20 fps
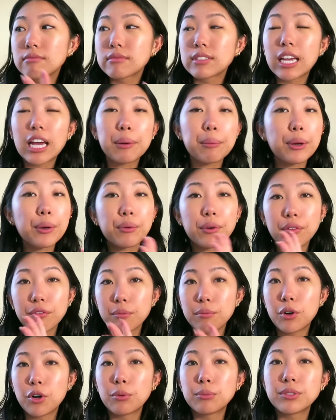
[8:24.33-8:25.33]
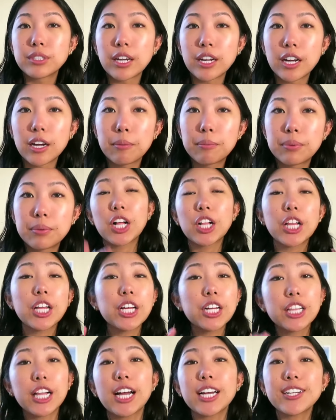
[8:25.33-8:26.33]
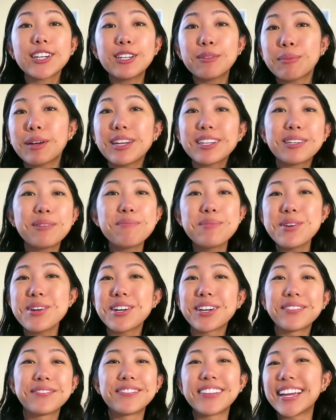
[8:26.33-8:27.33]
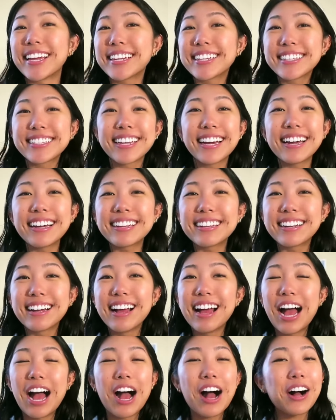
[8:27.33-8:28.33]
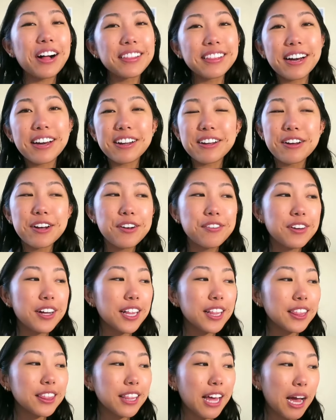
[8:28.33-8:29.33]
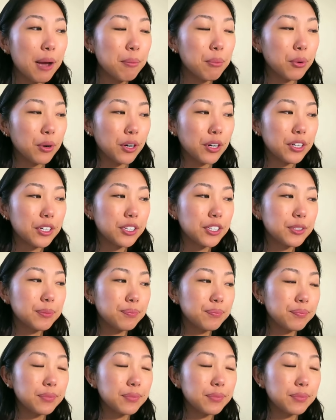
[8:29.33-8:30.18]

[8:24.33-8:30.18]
get my work from home set up, click clack on my computer and get a lot of lab work,